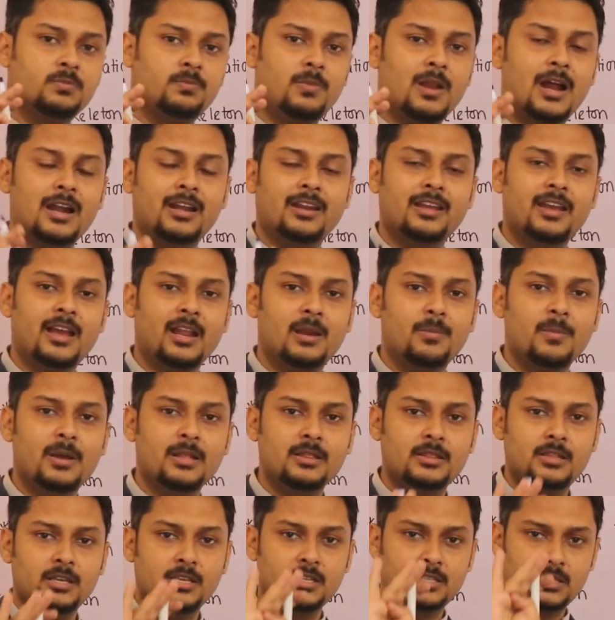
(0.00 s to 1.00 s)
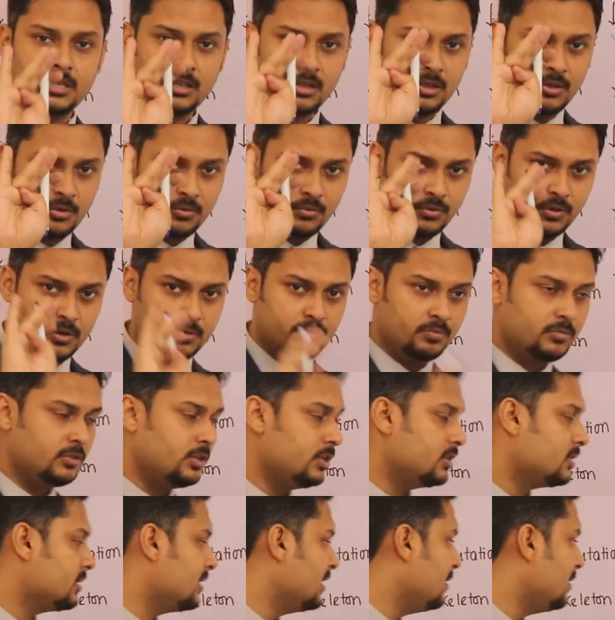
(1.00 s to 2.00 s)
Platyhelminthes, fifth is